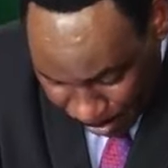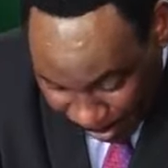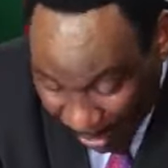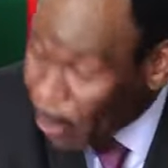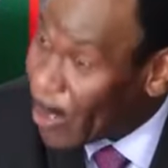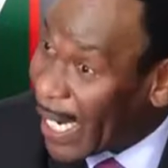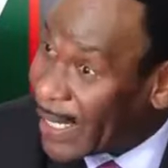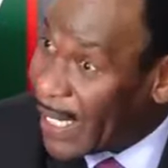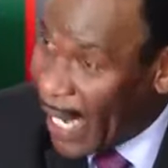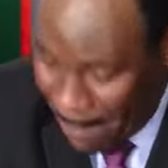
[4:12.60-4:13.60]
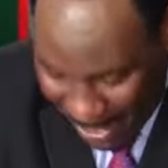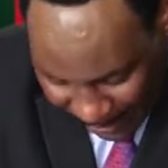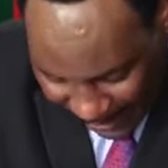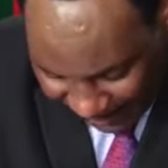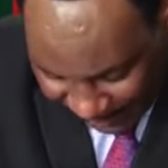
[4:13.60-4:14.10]
We have contacted
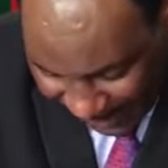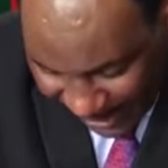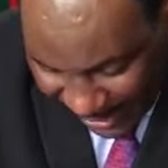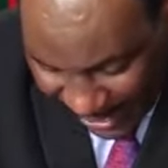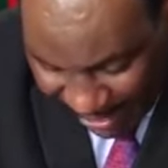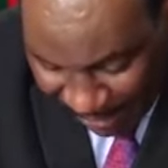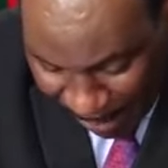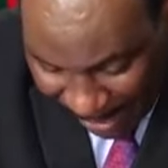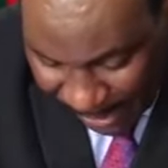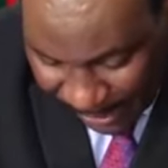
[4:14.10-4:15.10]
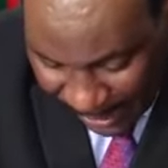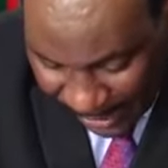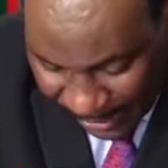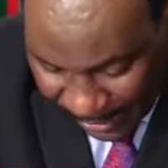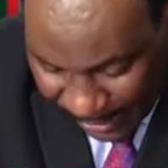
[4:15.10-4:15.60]
IMAX, like I said, and they have pledged
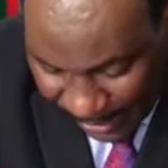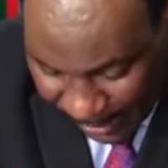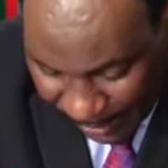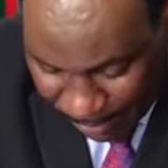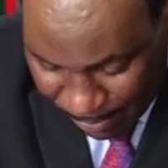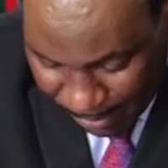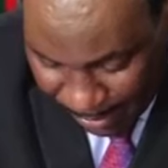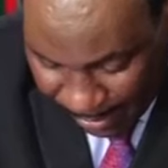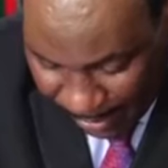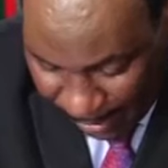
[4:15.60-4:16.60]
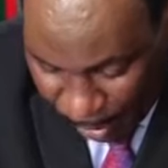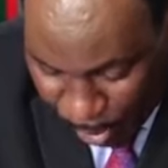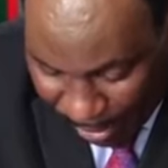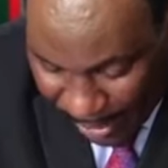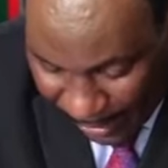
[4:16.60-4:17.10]
that the
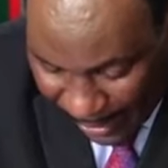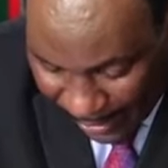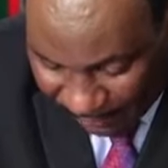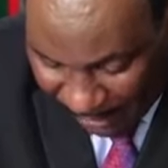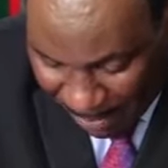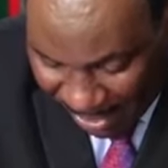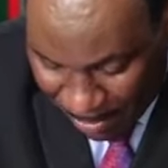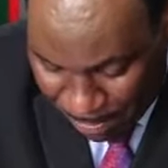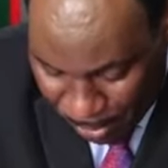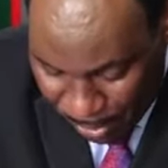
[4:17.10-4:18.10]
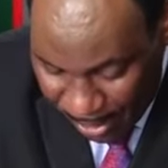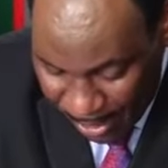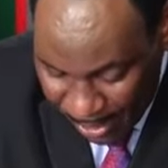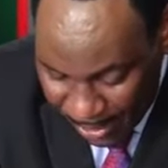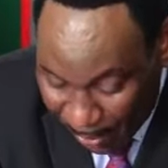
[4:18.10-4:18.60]
content classified by the board,
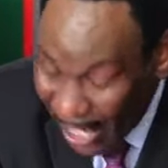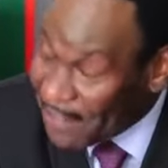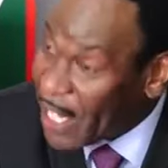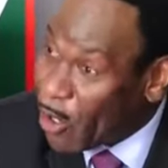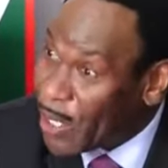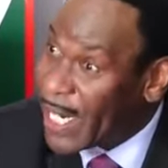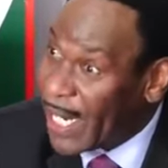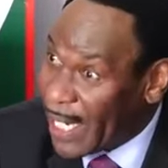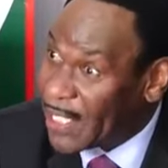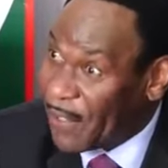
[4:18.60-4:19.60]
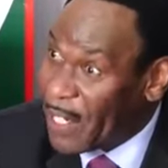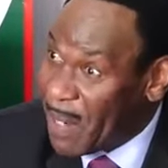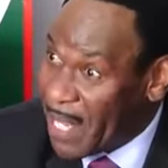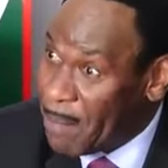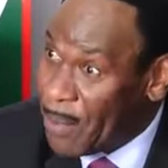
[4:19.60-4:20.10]
they will have the content classified
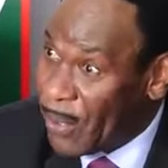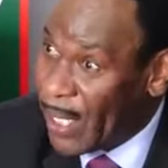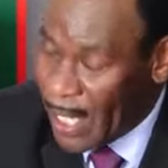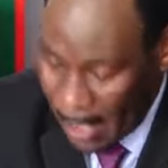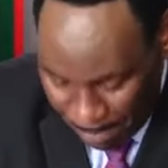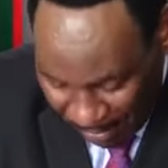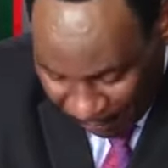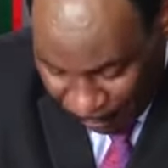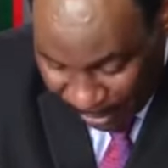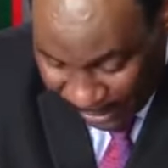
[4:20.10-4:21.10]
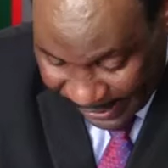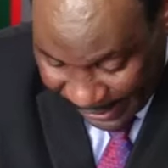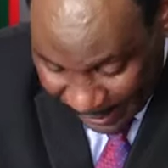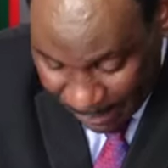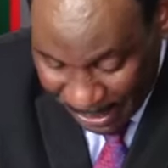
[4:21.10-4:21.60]
by the board before it is
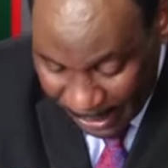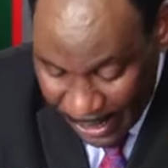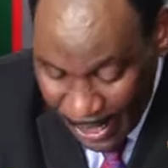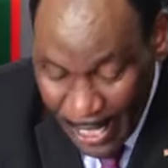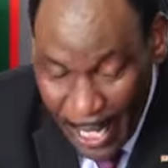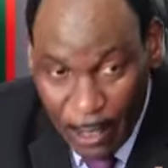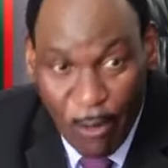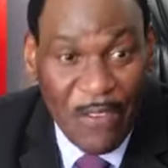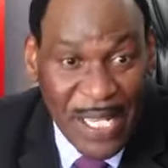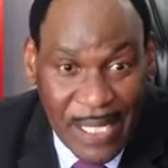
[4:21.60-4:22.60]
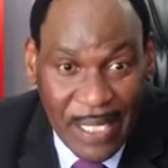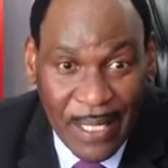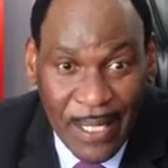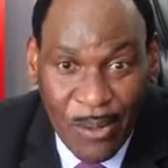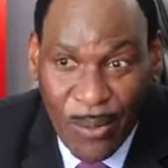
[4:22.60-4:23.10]
exhibited, and obviously,
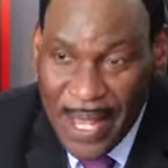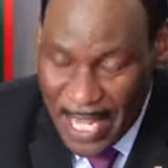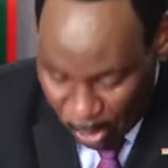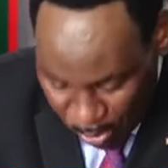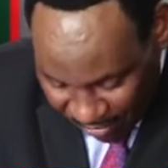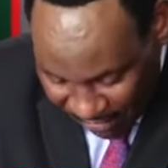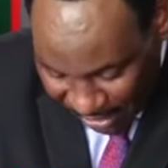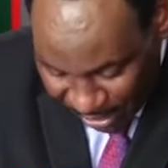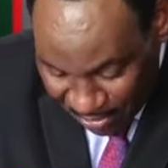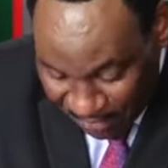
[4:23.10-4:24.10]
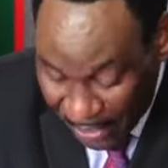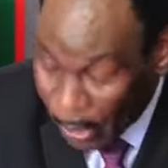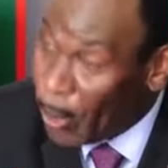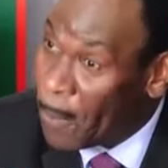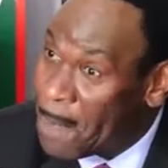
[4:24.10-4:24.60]
where there is contravention of the
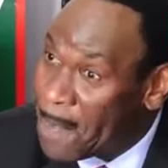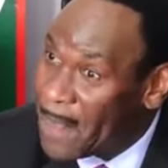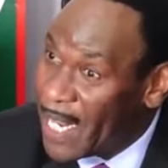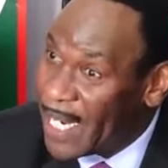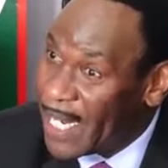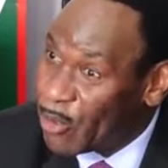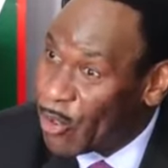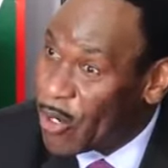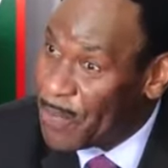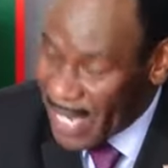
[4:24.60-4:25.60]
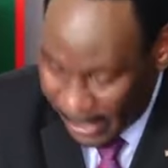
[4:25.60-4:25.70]
law, then it will not be